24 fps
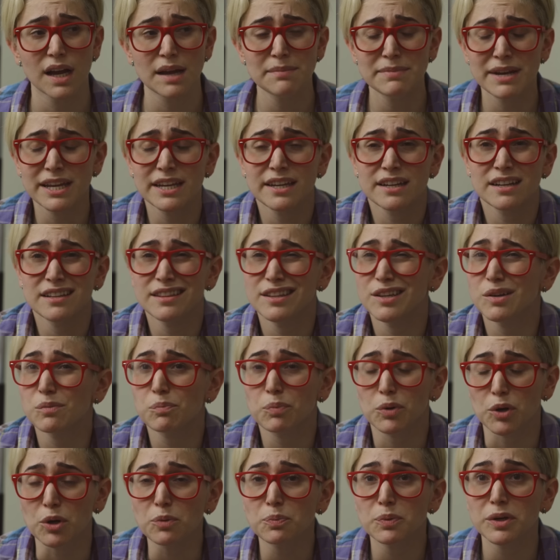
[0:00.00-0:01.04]
I'm naked at the
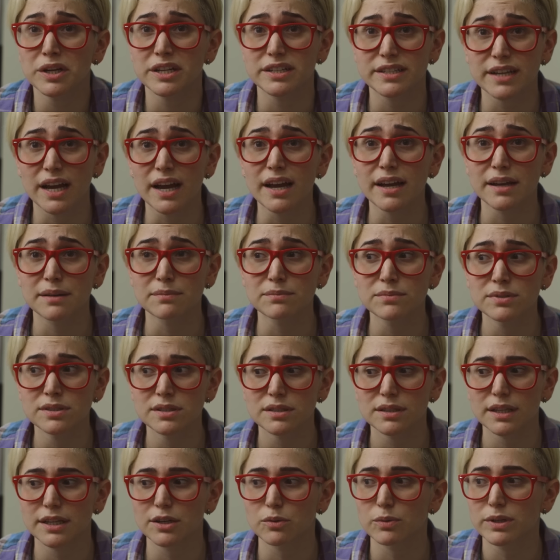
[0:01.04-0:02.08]
appropriate times,
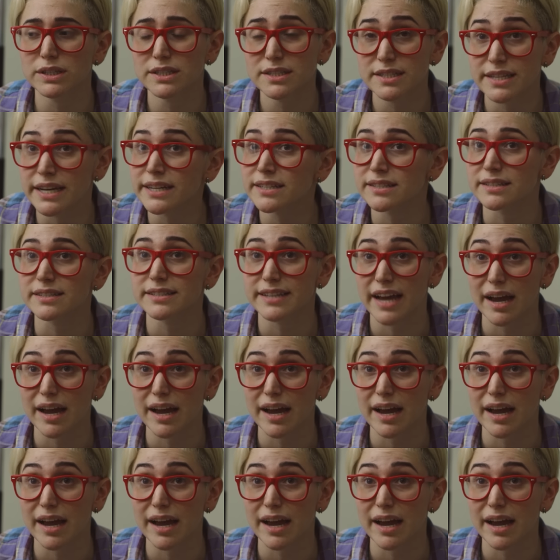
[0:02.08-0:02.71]
like when sex is